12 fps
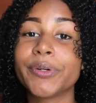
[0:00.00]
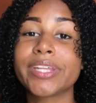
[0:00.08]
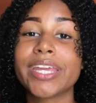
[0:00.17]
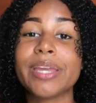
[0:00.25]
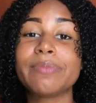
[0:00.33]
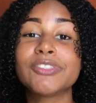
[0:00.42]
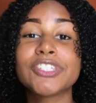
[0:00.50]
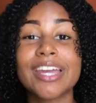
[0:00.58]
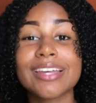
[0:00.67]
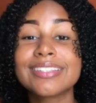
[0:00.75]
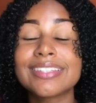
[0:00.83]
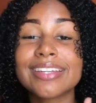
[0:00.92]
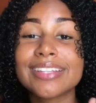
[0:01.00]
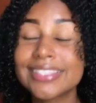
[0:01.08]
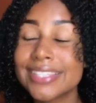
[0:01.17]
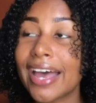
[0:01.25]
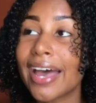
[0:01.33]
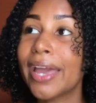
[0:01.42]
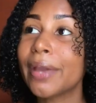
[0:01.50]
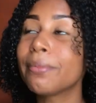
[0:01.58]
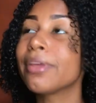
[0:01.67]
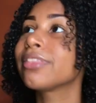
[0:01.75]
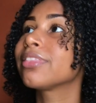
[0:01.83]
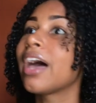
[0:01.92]
It came just in time,
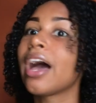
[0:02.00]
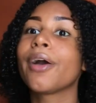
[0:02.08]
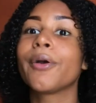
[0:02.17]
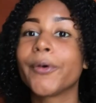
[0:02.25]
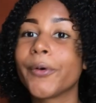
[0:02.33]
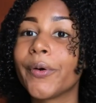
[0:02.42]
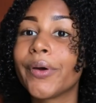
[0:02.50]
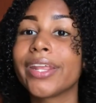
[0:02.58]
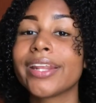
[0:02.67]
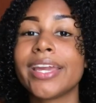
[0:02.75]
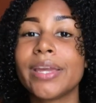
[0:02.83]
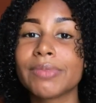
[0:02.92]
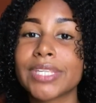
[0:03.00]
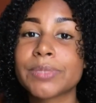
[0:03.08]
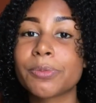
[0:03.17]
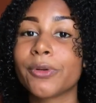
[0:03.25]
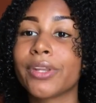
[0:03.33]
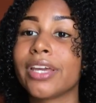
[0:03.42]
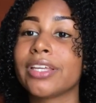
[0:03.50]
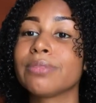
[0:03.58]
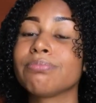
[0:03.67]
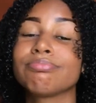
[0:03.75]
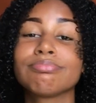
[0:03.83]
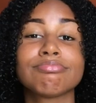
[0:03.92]
thank God. It came this
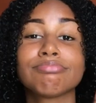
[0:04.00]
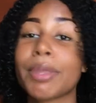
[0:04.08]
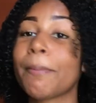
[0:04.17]
morning.